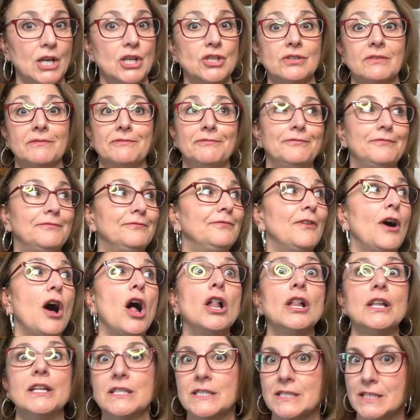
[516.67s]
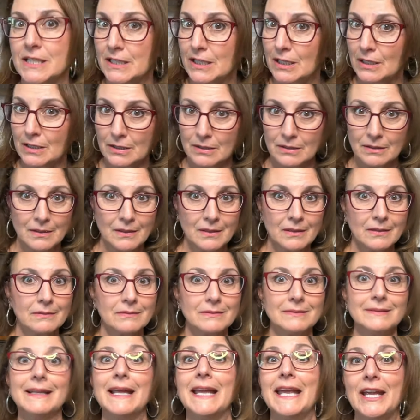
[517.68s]
should fall into the
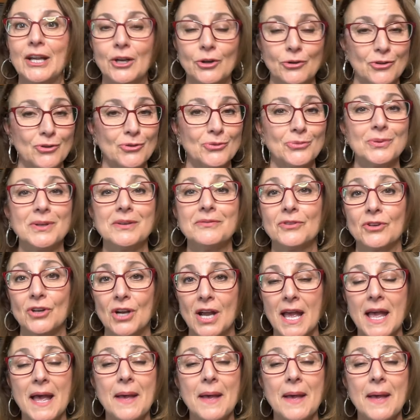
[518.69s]
lake or the river,